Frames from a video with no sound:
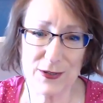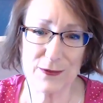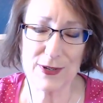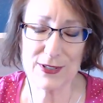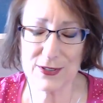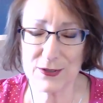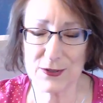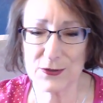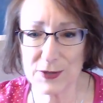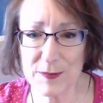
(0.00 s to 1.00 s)
It was the
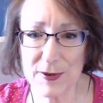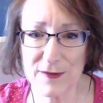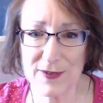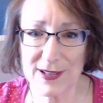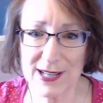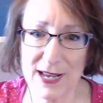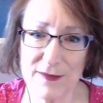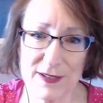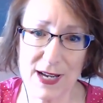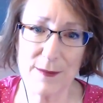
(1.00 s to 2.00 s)
trip of a
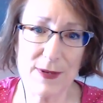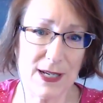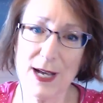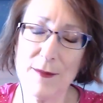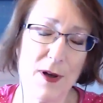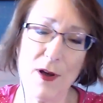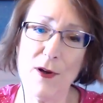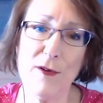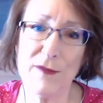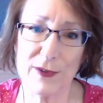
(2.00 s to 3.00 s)
lifetime to come
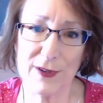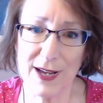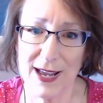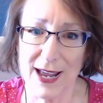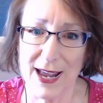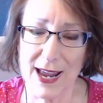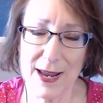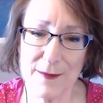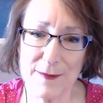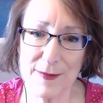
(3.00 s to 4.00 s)
over
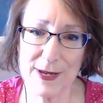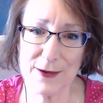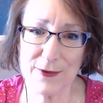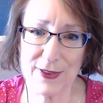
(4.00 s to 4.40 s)
and meet with